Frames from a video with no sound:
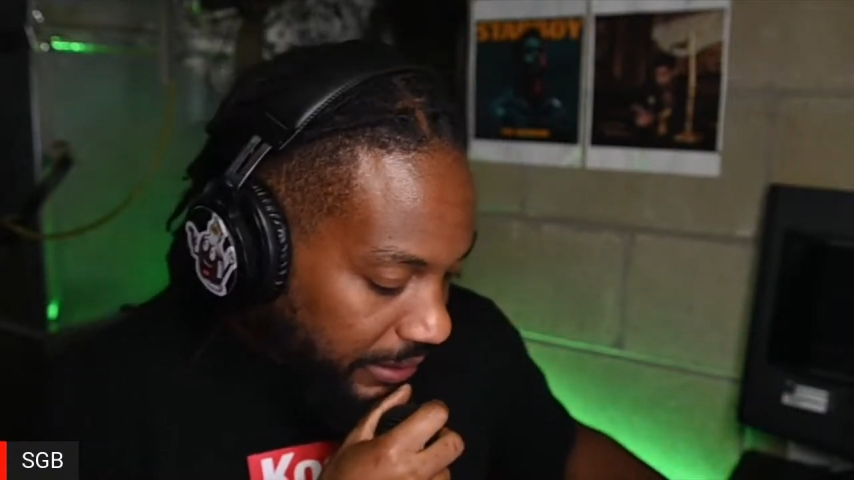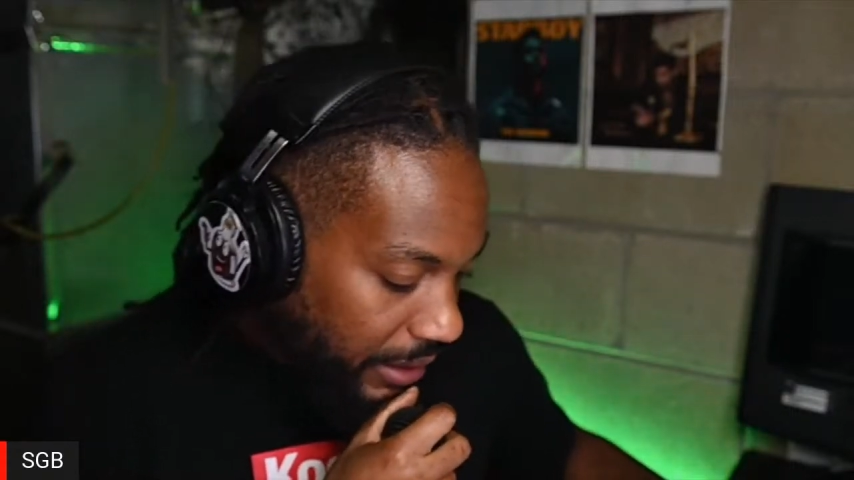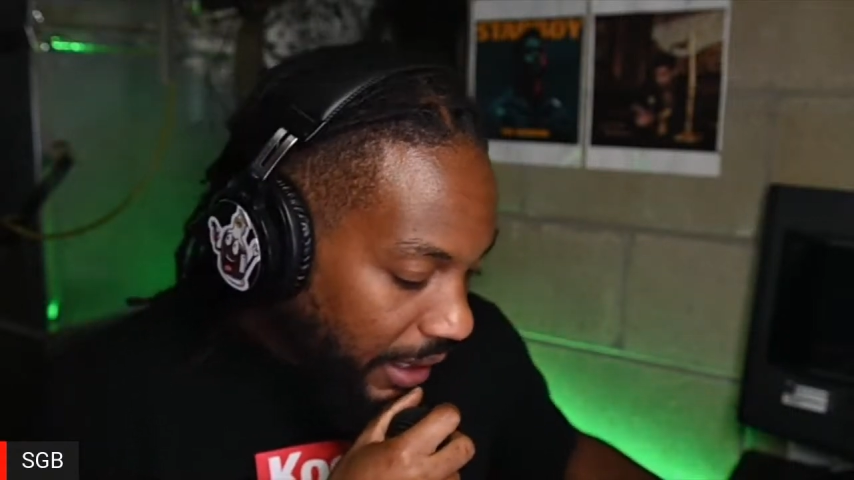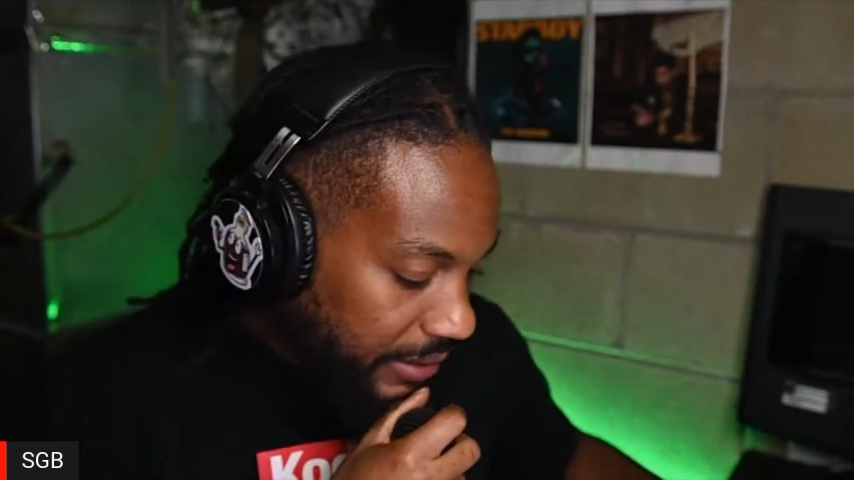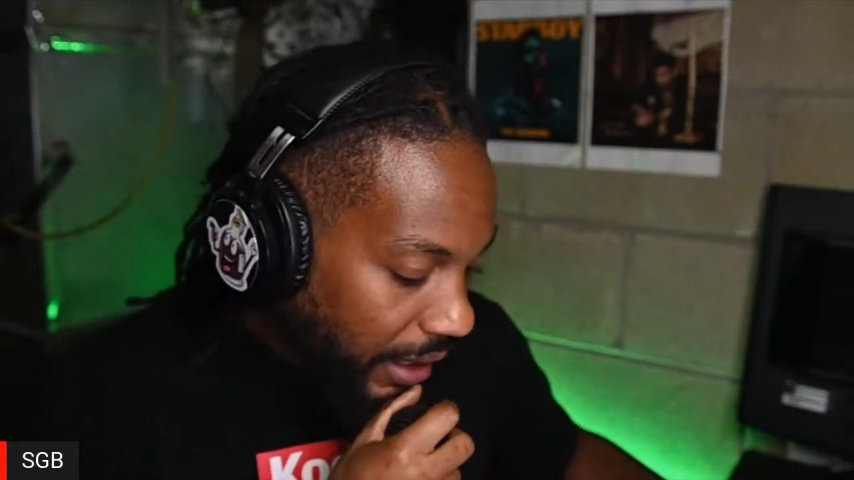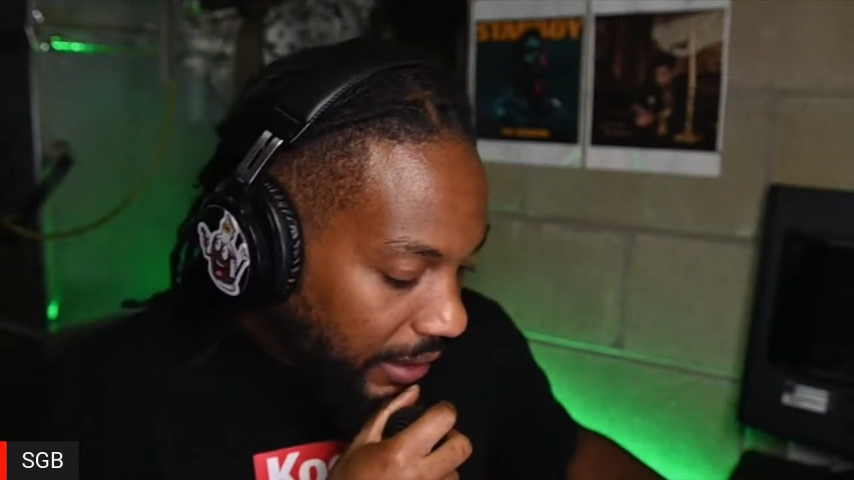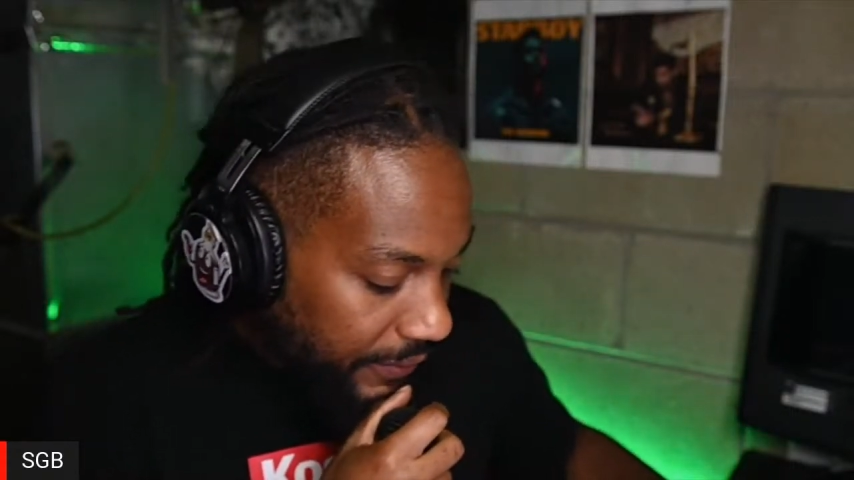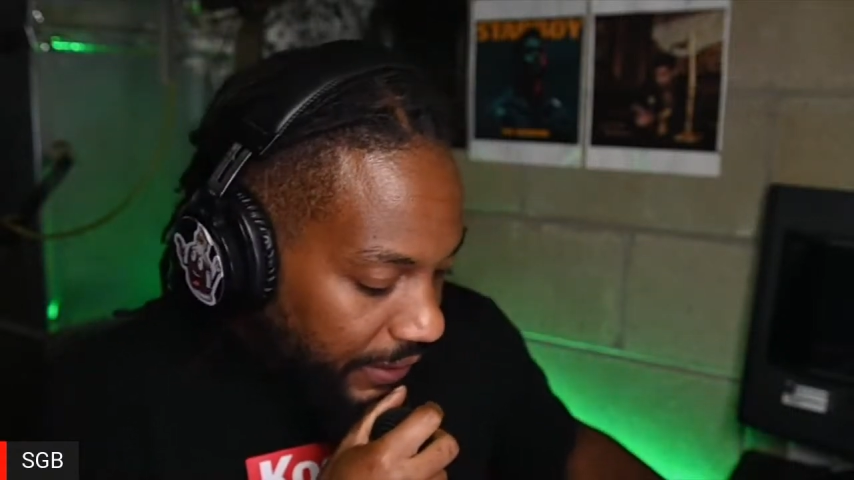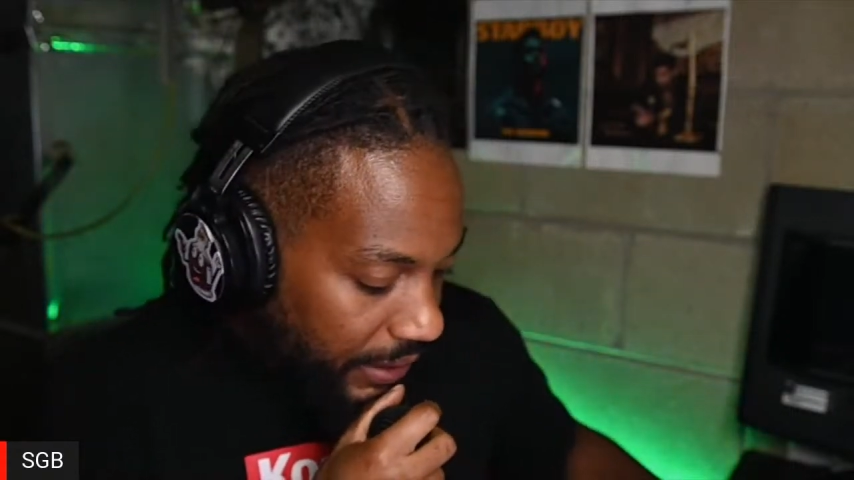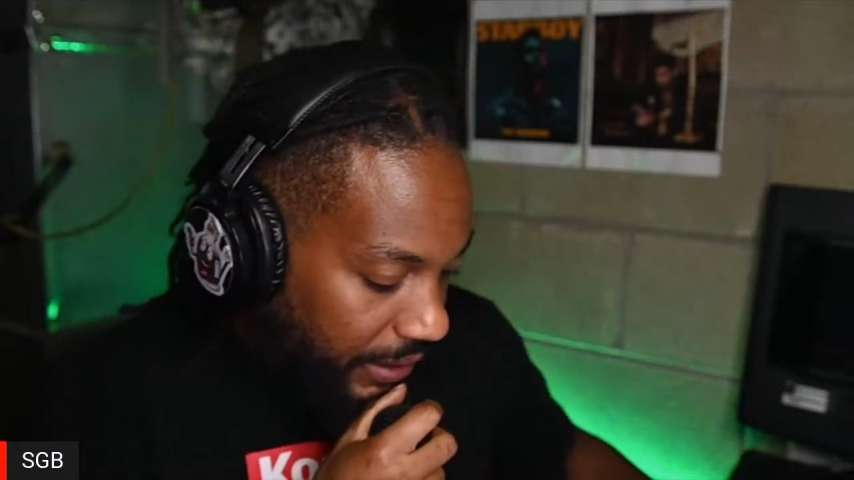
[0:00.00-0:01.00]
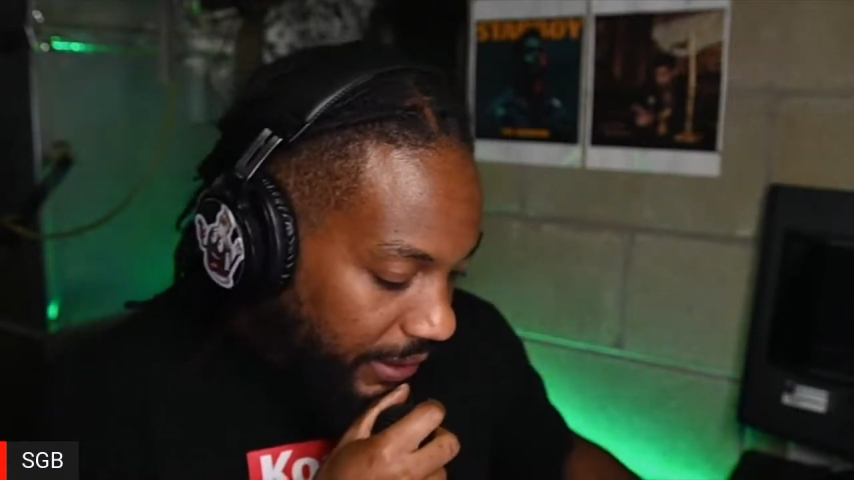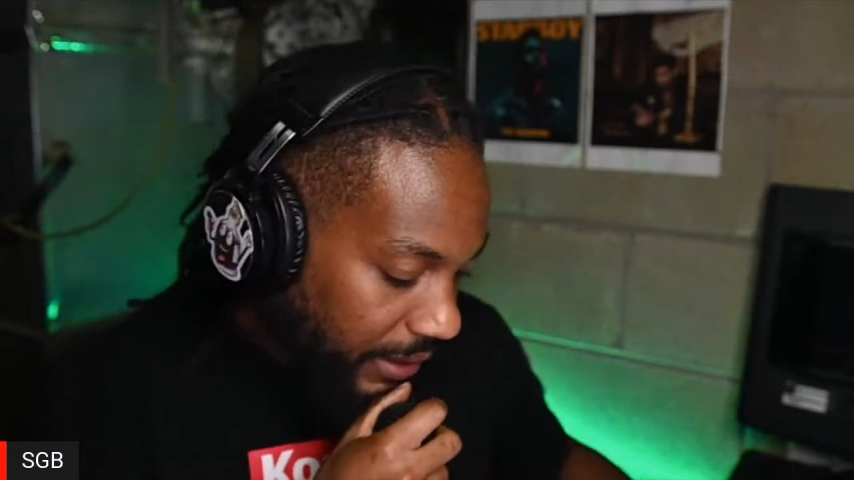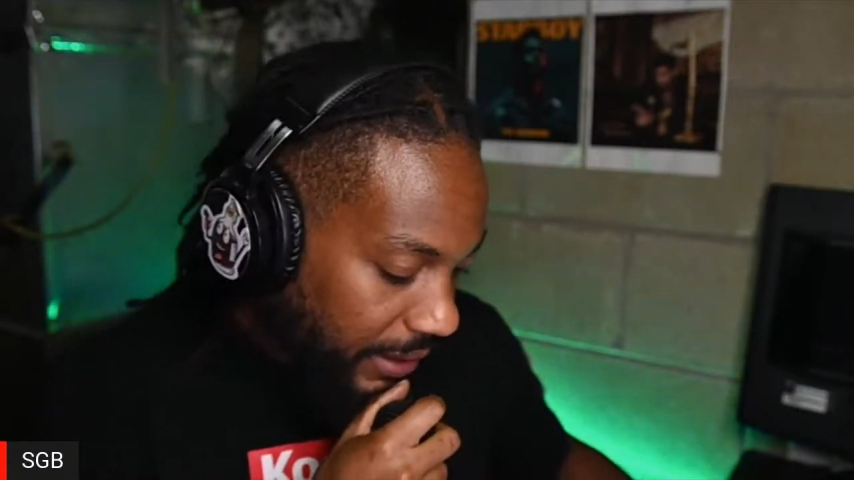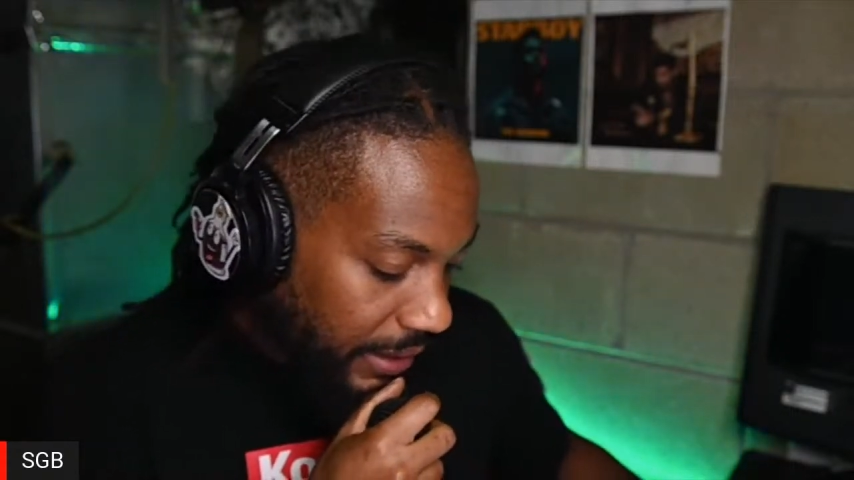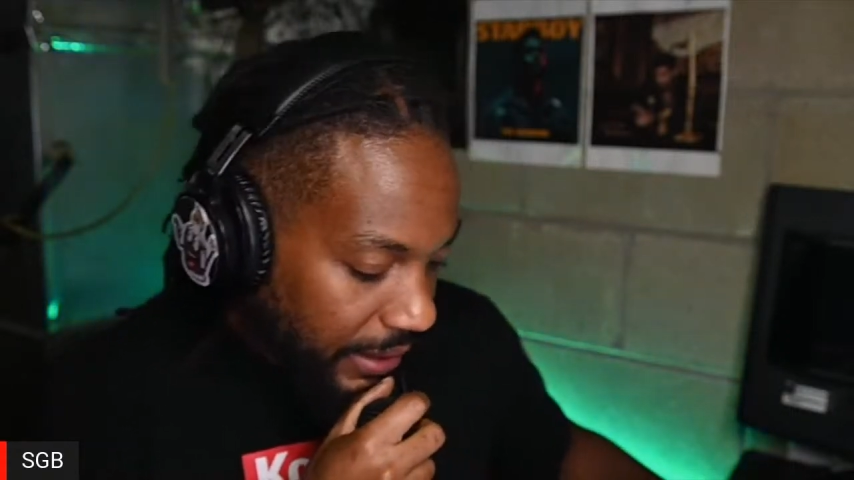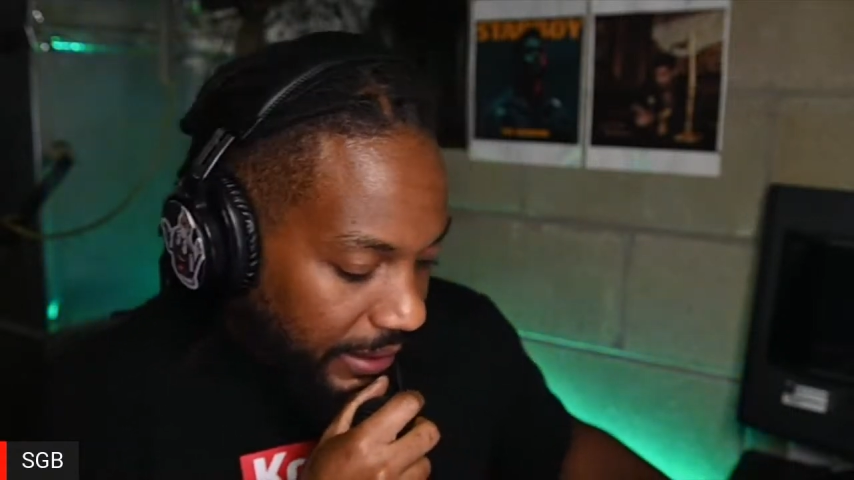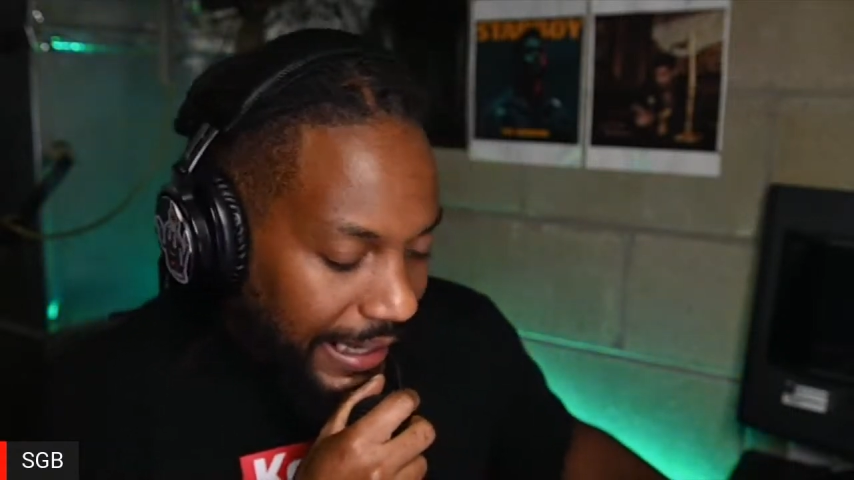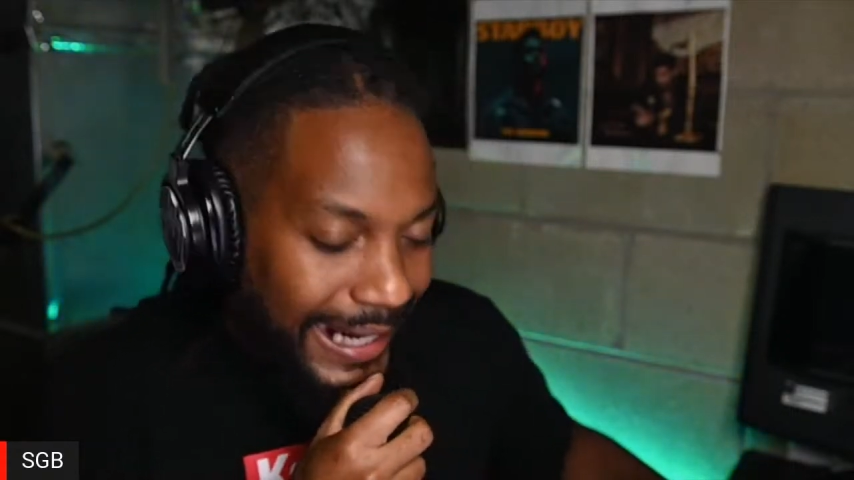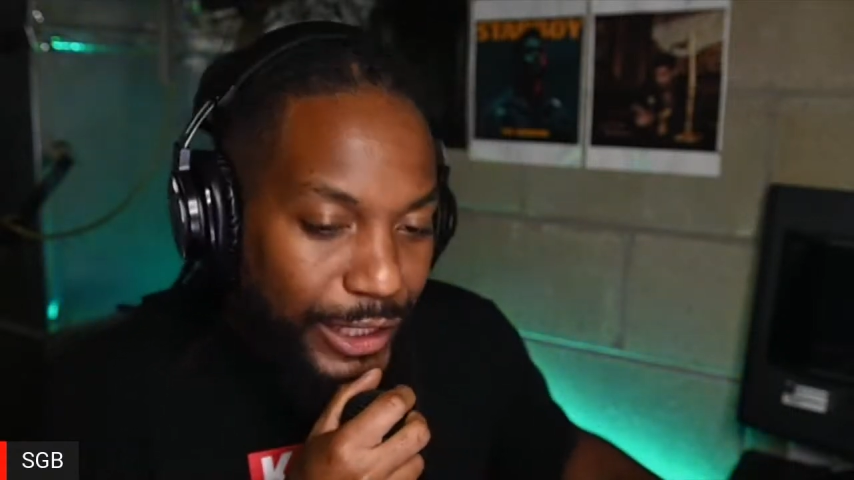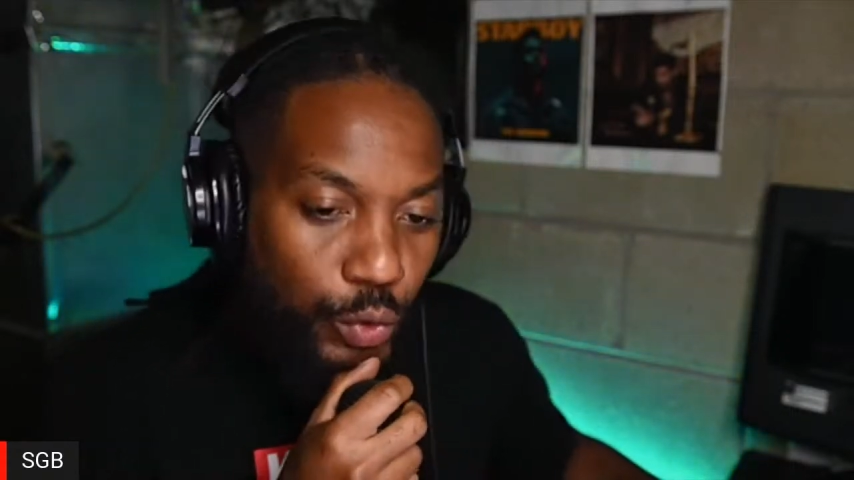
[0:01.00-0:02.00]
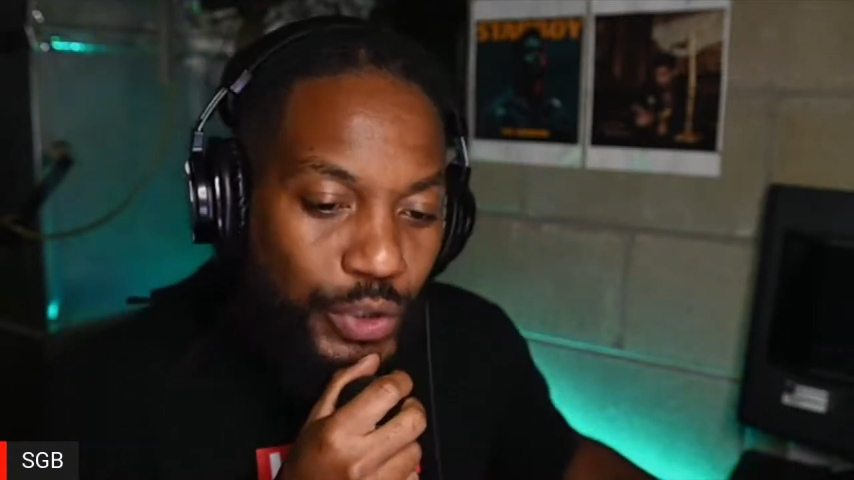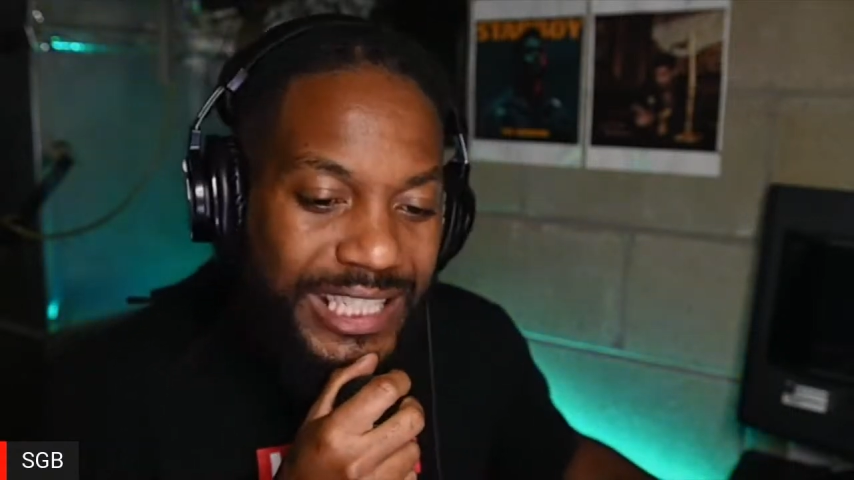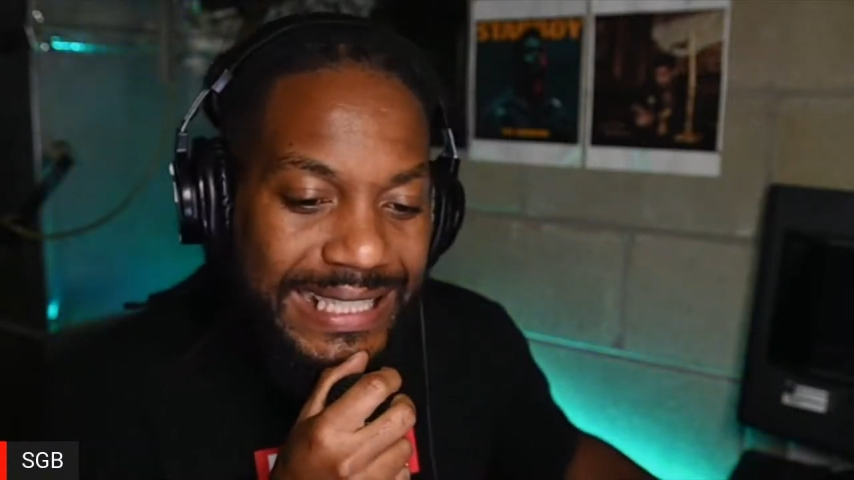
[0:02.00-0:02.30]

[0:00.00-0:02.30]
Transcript: Don Tolliver, Cali Uchis.